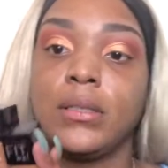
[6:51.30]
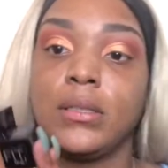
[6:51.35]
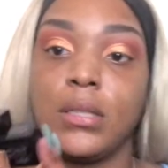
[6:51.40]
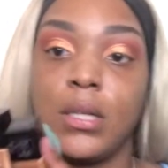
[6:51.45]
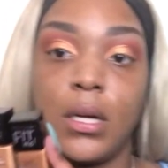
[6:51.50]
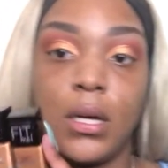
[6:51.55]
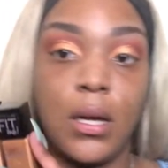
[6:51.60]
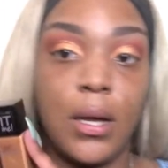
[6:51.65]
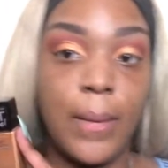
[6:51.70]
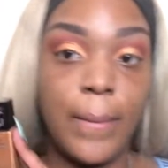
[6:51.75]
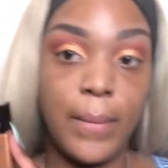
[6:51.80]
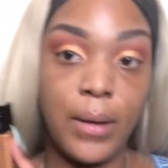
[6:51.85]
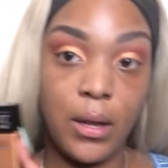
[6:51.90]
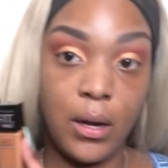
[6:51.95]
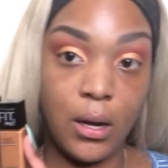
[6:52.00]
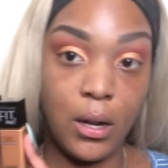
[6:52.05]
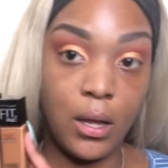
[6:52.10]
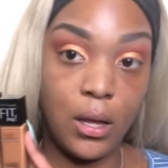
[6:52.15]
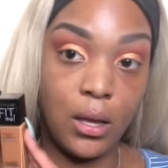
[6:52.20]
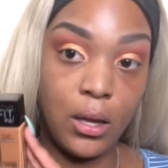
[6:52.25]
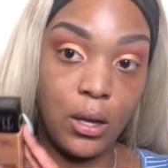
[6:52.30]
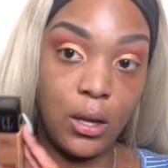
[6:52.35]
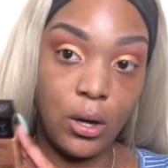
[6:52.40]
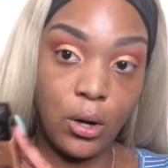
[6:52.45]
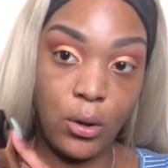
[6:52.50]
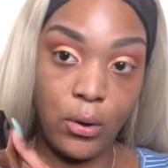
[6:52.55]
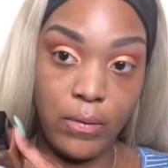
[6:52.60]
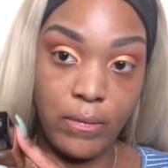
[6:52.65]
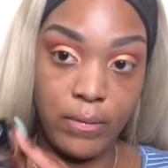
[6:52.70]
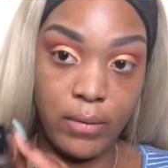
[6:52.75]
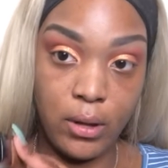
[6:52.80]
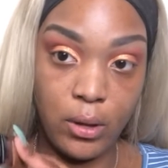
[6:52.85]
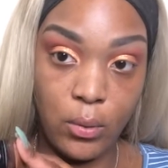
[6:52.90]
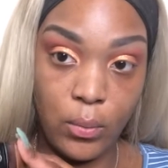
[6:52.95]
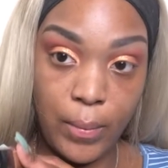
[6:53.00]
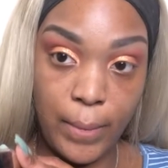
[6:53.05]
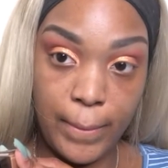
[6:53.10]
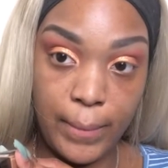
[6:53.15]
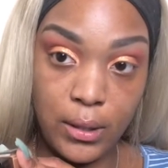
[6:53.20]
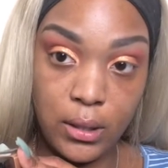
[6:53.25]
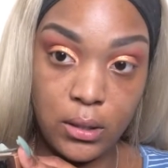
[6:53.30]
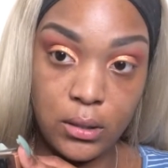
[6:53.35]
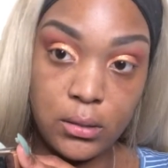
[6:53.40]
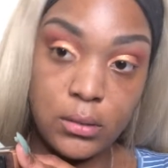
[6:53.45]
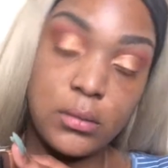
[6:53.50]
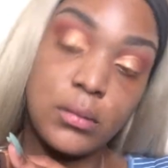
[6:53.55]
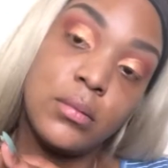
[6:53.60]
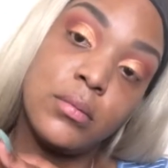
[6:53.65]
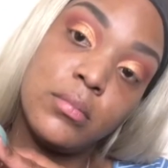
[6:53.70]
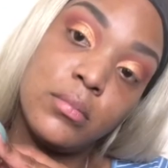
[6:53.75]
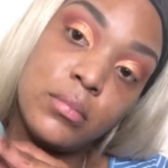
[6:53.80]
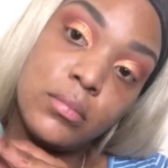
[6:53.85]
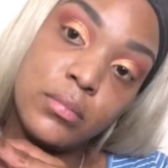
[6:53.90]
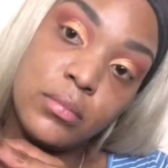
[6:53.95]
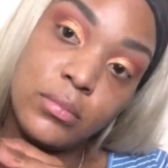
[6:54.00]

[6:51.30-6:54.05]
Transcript: before we even use the foundation, I also forgot to